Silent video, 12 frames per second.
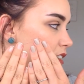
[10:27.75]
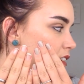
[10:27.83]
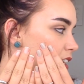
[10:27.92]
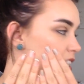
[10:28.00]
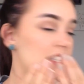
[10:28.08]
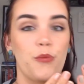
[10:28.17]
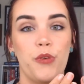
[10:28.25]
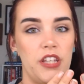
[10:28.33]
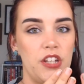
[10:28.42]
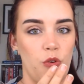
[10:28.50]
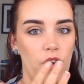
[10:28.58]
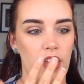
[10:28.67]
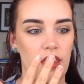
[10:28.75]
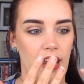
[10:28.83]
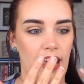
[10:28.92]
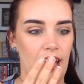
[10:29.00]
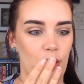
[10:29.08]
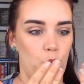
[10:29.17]
Is it really annoying that I
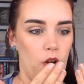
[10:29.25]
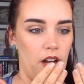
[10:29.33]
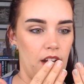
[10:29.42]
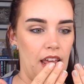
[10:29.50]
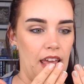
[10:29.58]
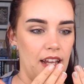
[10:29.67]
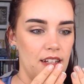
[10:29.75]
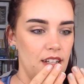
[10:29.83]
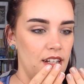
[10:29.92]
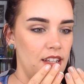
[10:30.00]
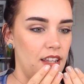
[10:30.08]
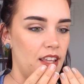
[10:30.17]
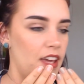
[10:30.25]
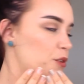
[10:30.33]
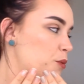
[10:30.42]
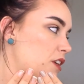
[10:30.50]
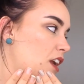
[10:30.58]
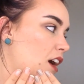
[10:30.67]
had one hand done and the other one
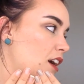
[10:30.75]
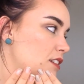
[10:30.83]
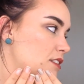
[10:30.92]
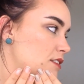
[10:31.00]
not?